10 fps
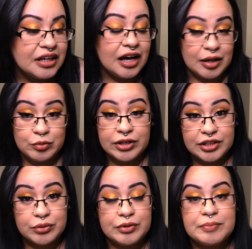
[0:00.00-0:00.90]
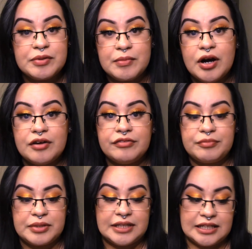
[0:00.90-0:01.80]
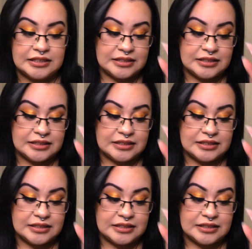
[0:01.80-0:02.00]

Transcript: I'm ready to rip them off, but that's